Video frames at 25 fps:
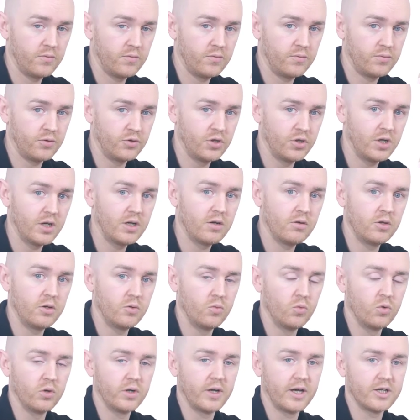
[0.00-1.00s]
particularly
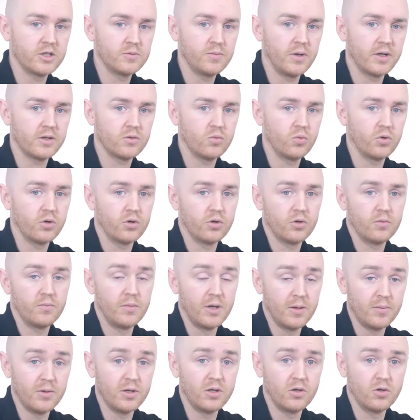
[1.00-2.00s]
one aspect where
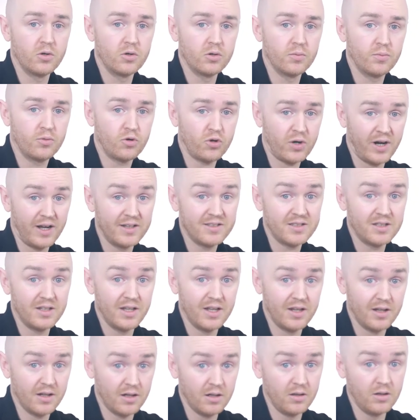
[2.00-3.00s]
maybe you're
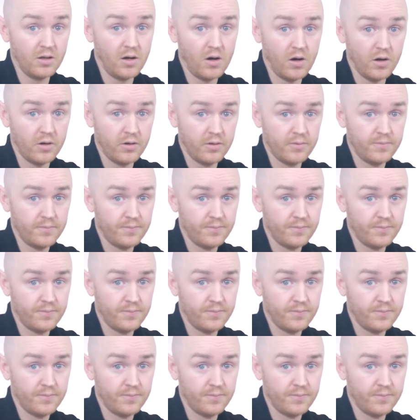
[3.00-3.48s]
procrastinating a lot.